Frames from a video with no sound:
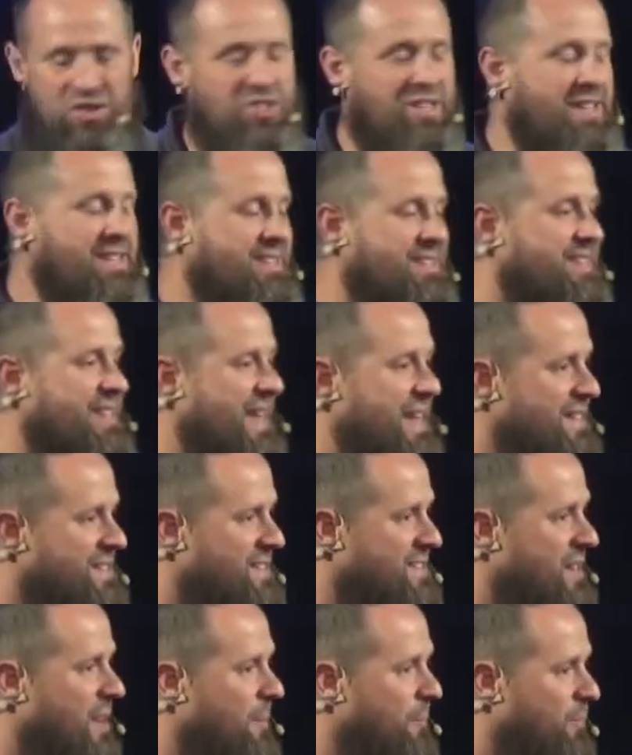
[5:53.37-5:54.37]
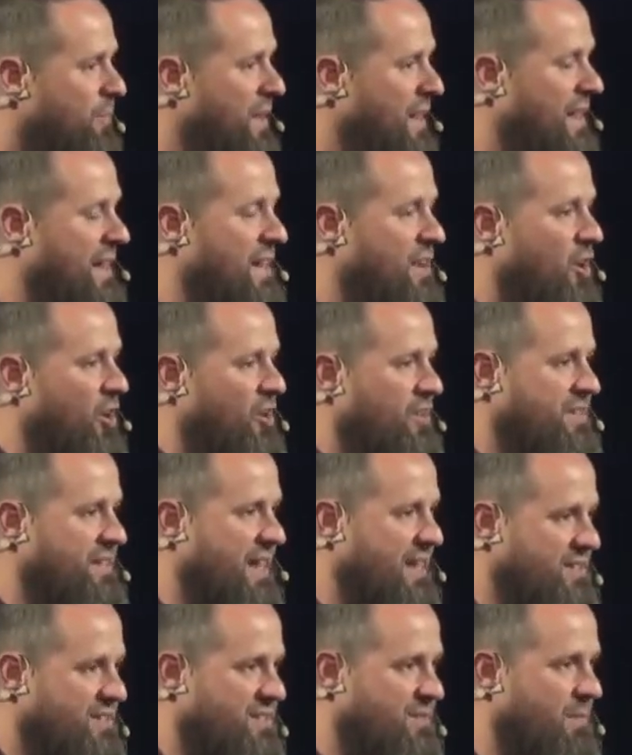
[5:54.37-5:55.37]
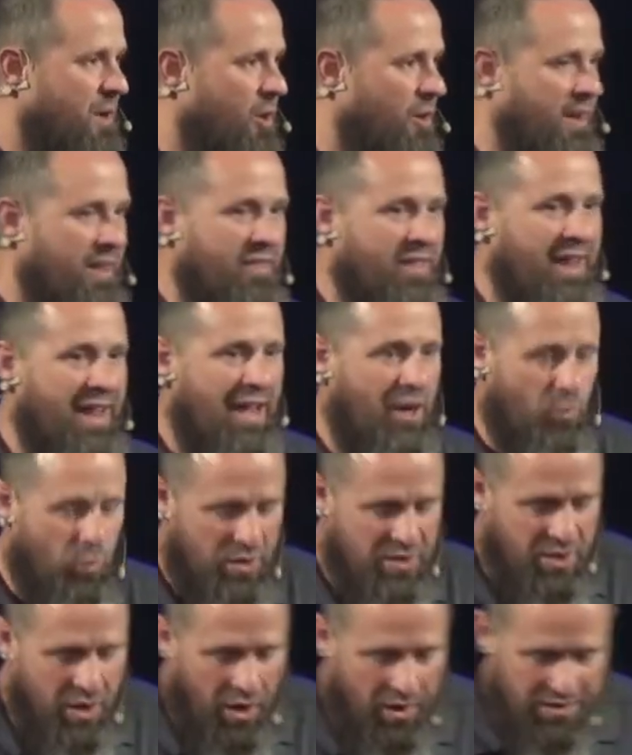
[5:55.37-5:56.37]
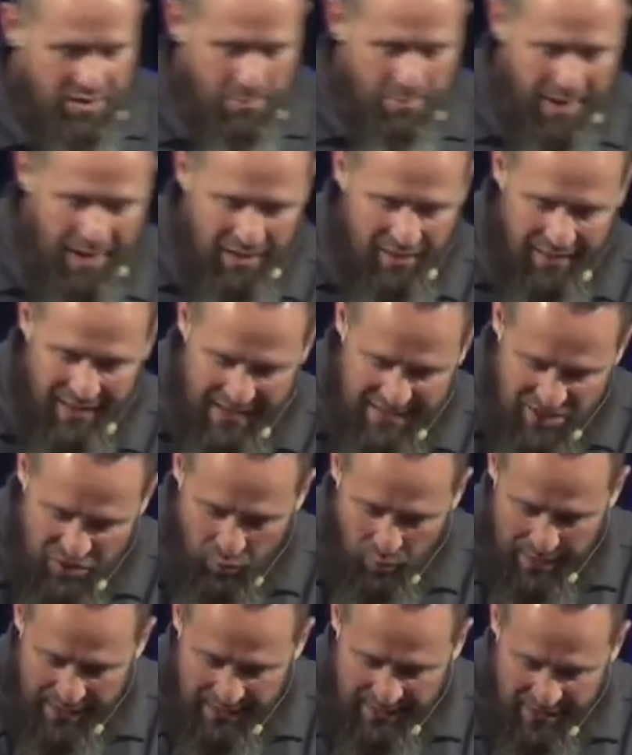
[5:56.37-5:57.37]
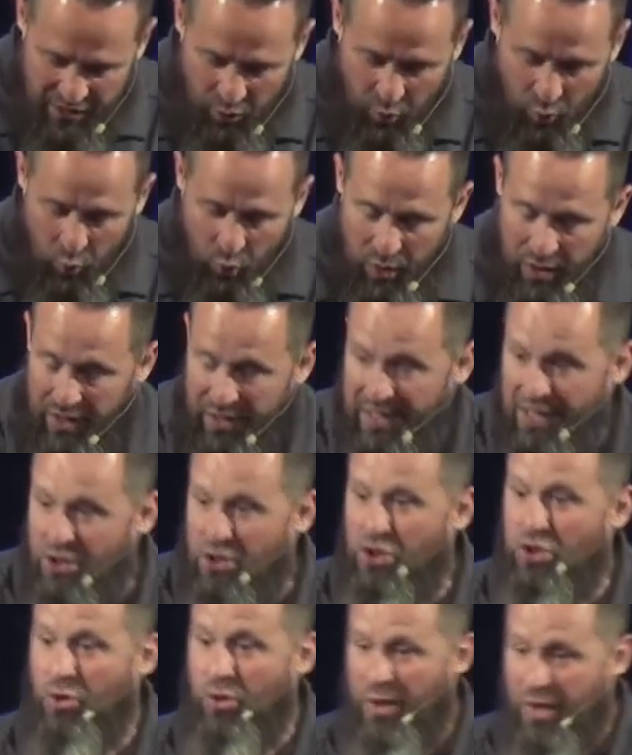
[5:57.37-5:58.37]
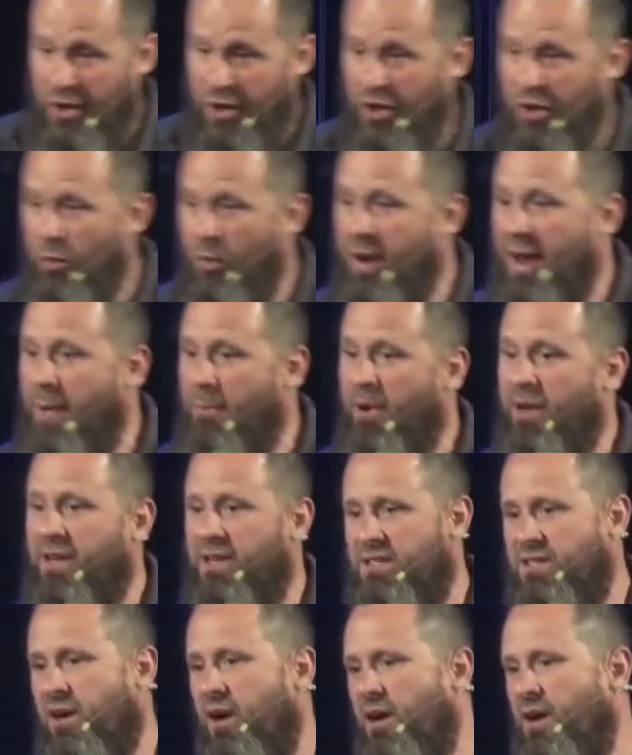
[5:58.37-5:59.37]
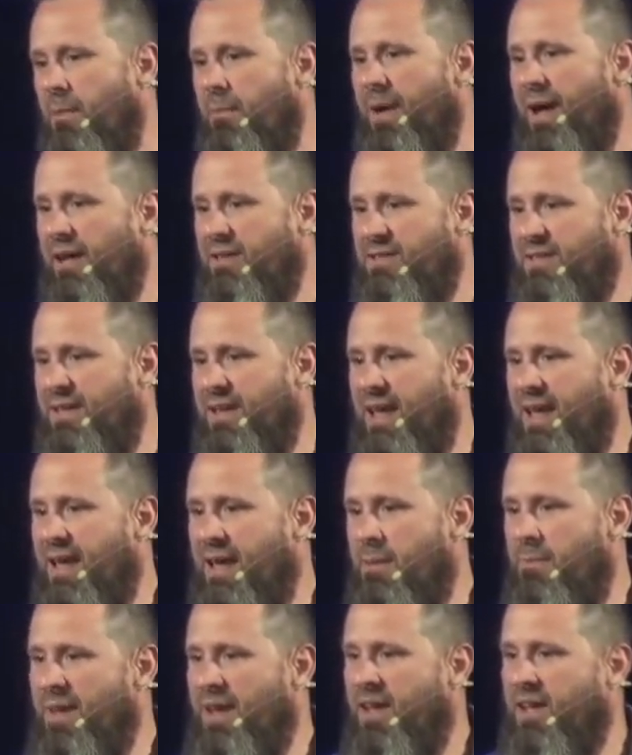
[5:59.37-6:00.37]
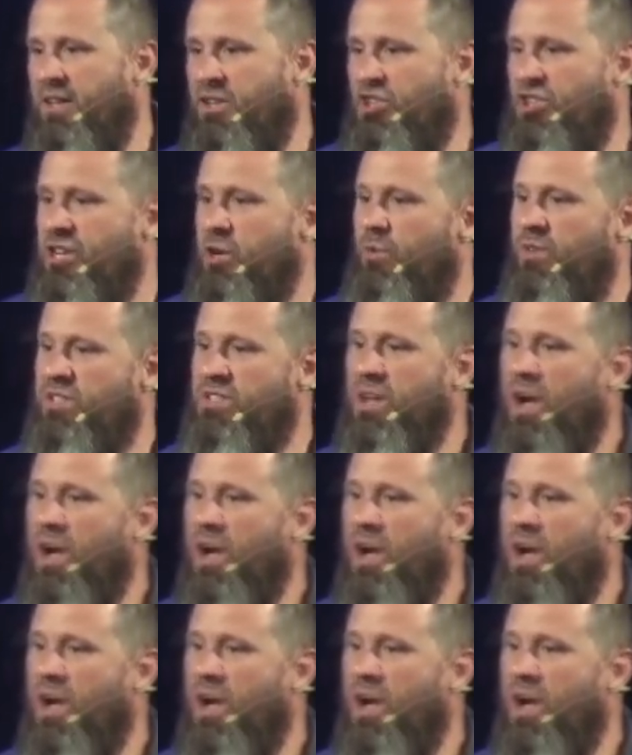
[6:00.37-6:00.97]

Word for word: And she said something in her testimony that Edward talked about last week that really triggered what I'm going to talk about today because